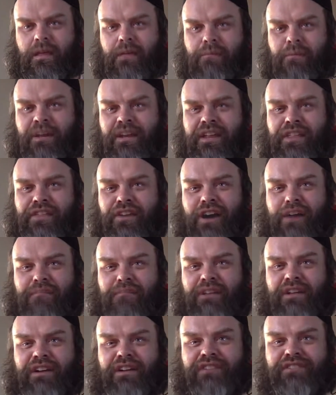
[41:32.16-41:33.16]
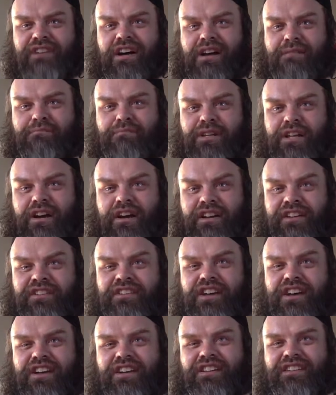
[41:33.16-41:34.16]
But he thought because I'm
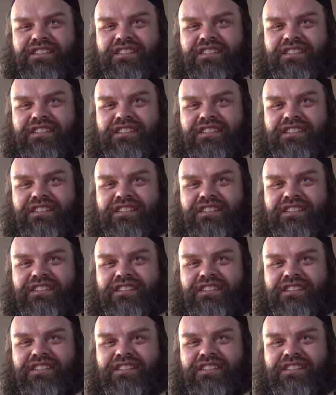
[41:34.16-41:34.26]
blind